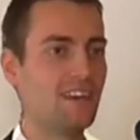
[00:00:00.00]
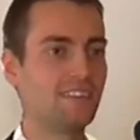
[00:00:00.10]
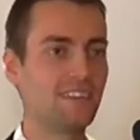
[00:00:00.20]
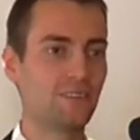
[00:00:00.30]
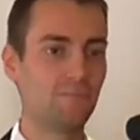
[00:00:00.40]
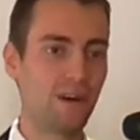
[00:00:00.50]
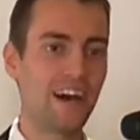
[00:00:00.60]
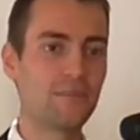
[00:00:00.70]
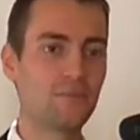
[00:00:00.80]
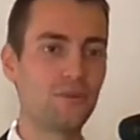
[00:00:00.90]
that the
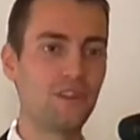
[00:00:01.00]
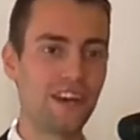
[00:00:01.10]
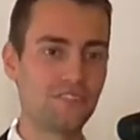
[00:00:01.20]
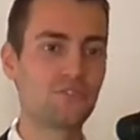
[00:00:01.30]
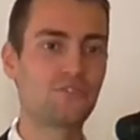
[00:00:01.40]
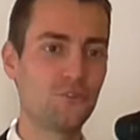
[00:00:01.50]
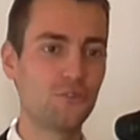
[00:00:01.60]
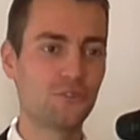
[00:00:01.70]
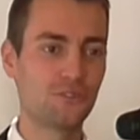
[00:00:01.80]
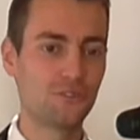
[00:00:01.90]
Bible has
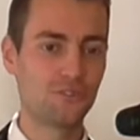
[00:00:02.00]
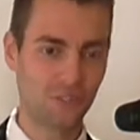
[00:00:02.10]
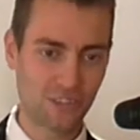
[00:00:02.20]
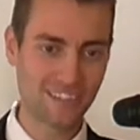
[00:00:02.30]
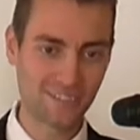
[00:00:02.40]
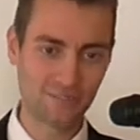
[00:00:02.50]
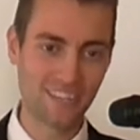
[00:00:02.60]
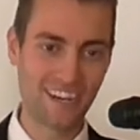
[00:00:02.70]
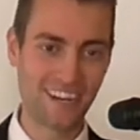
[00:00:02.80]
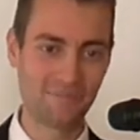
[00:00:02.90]
stood the test of
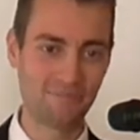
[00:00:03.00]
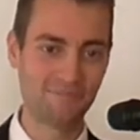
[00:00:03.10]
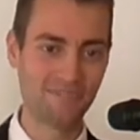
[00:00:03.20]
time